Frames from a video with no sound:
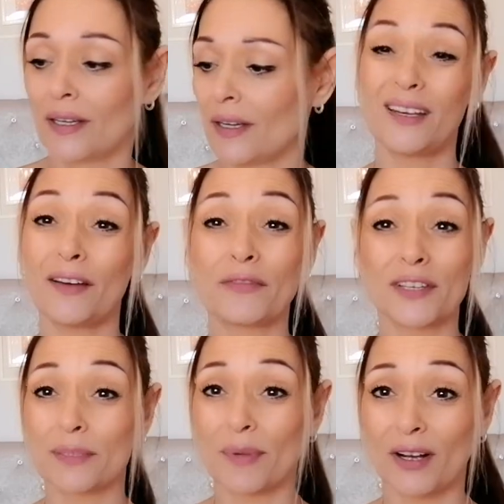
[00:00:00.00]
I love
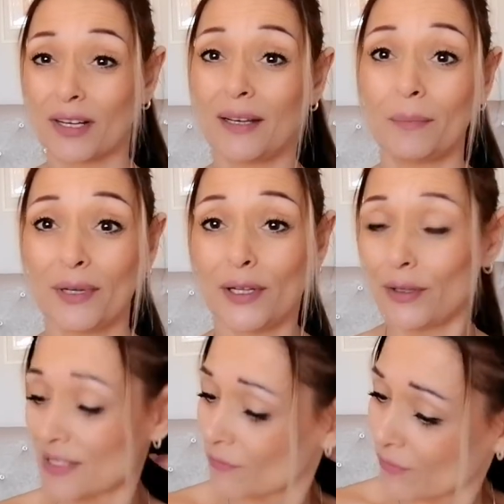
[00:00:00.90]
the Sparkling
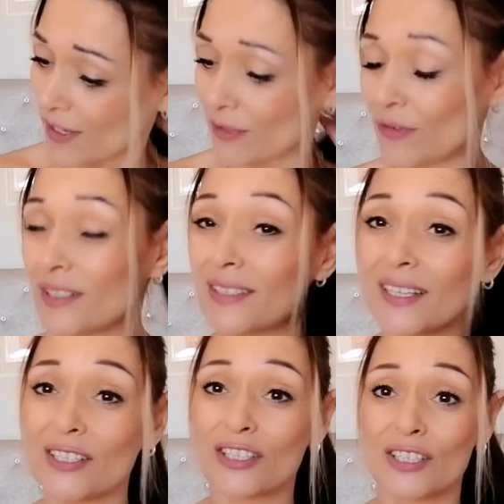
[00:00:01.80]
Blue fragrance.
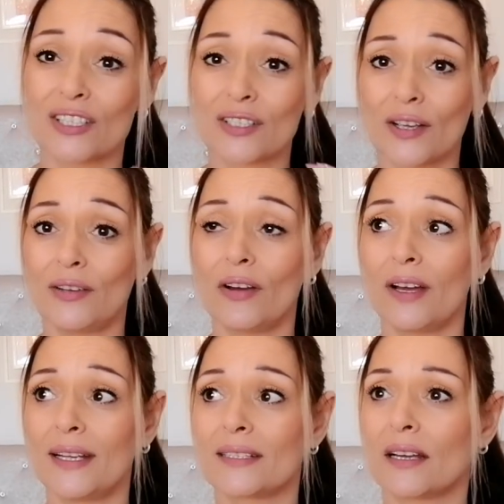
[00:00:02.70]
It's just so
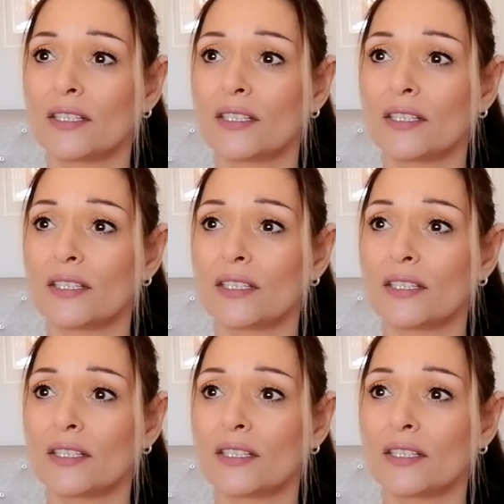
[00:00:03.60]
nice.